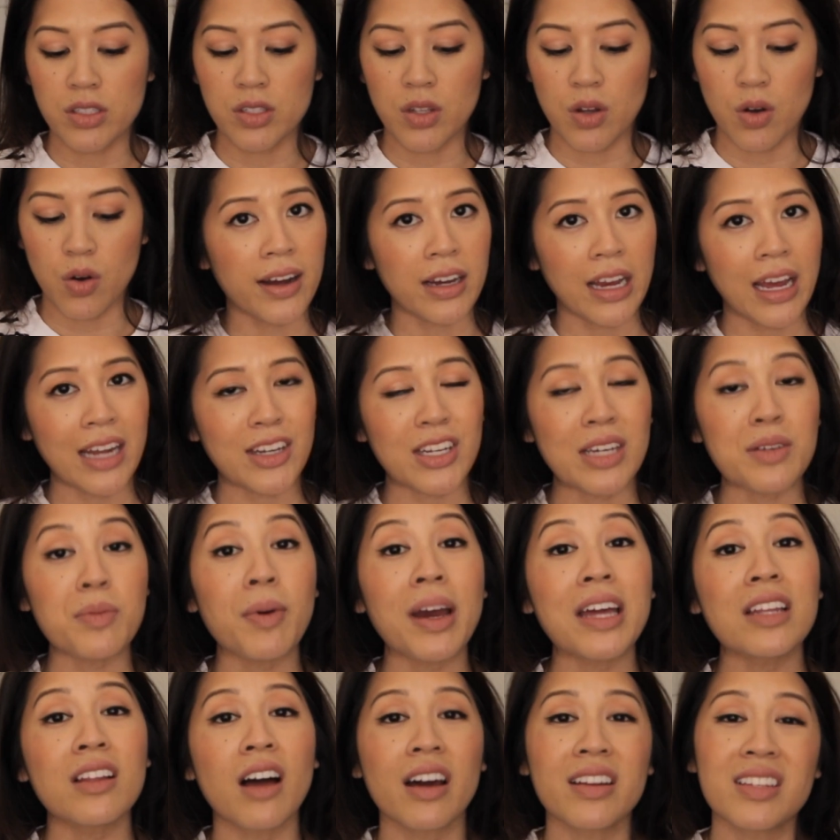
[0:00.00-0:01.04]
So I tend to
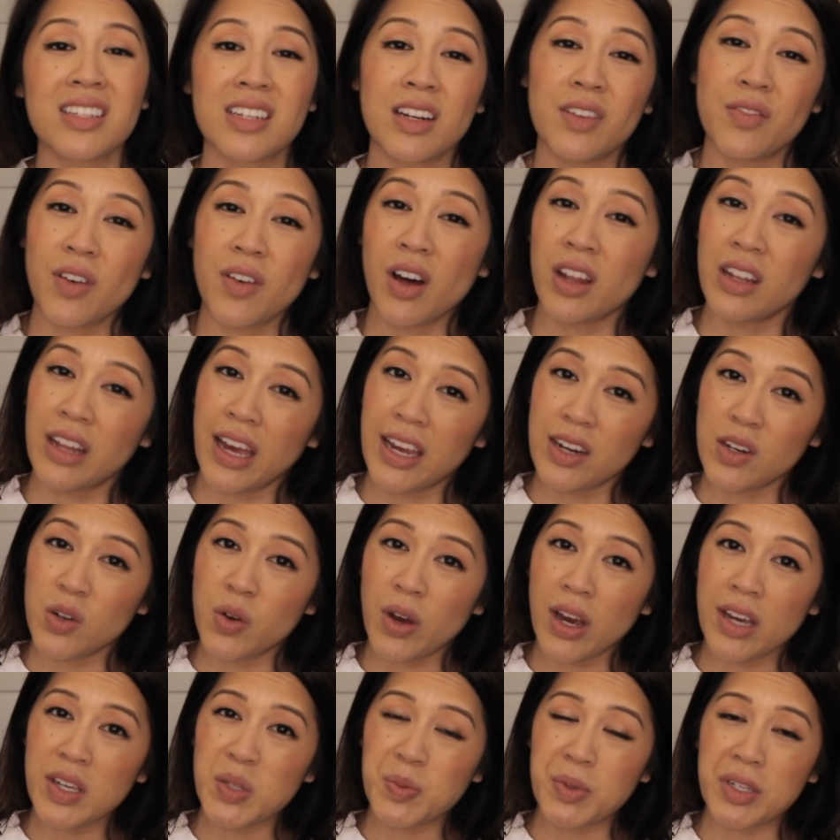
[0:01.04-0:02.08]
buy a lot of stuff online, you
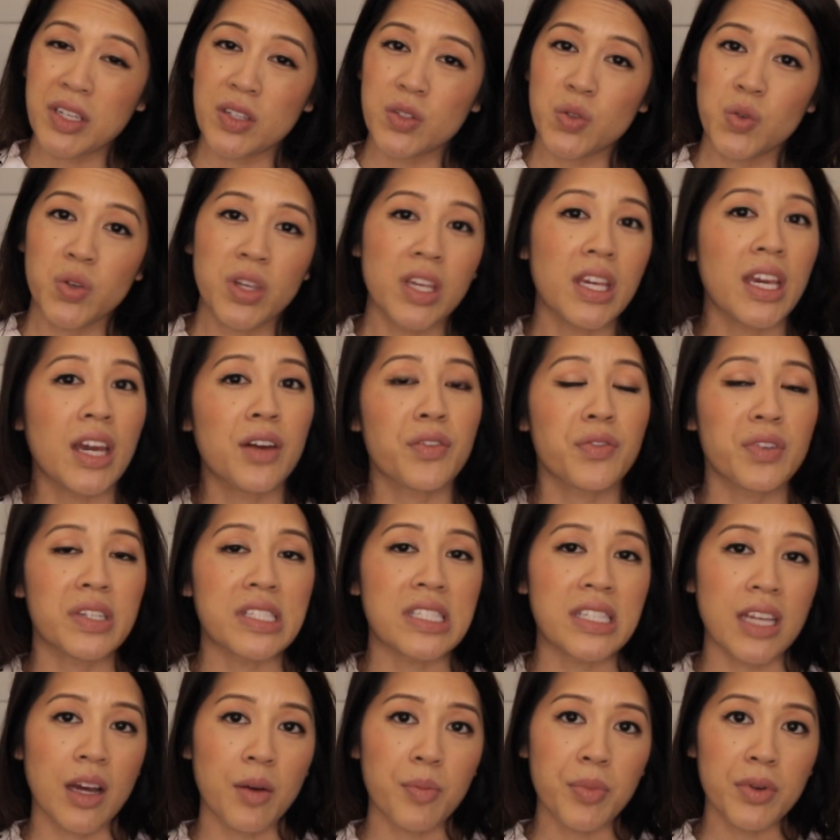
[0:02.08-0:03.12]
guys, because you can get free
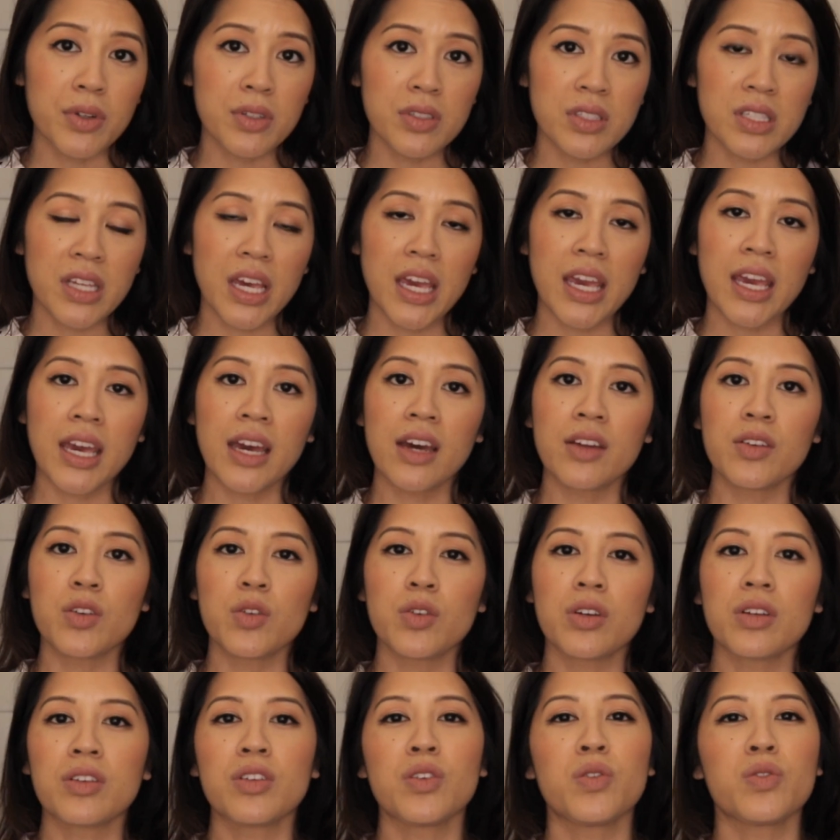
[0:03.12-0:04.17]
samples and you
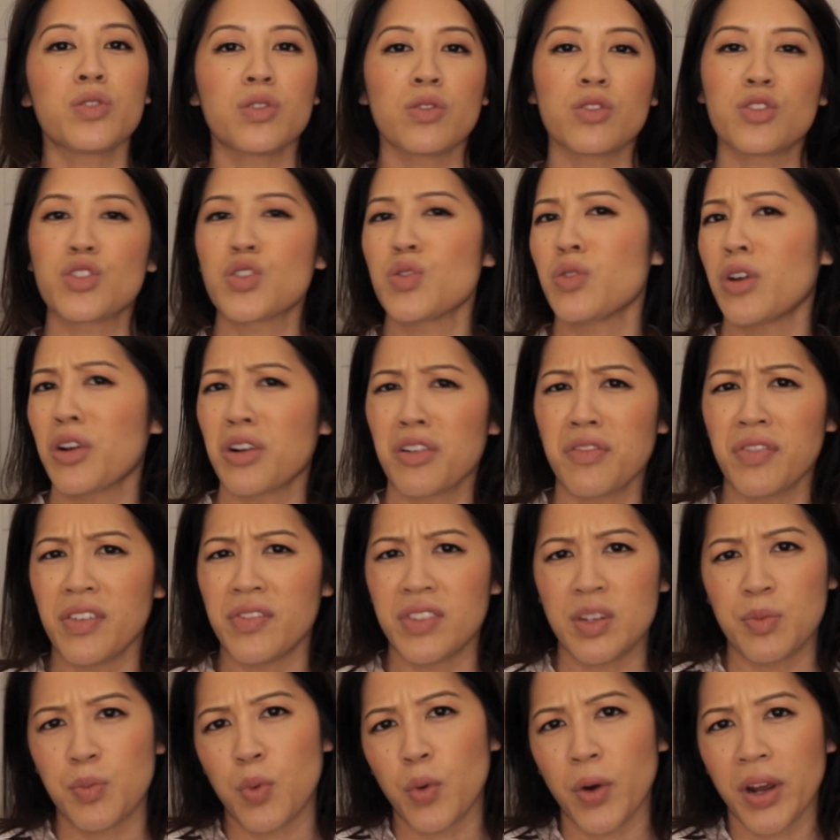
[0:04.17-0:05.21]
can use those
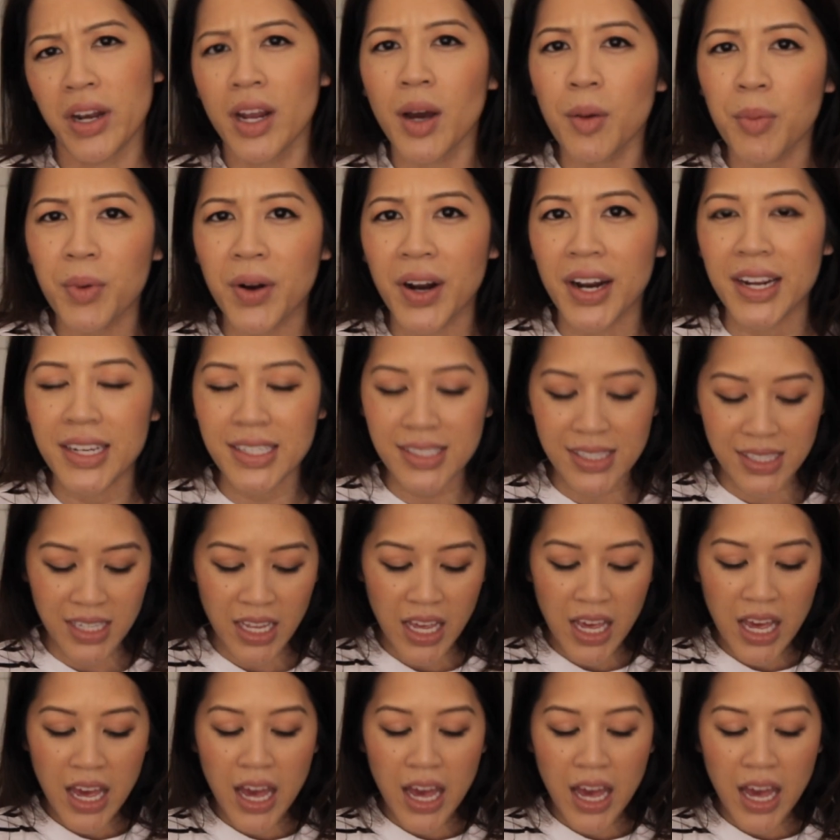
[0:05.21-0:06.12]
250 point upgrades.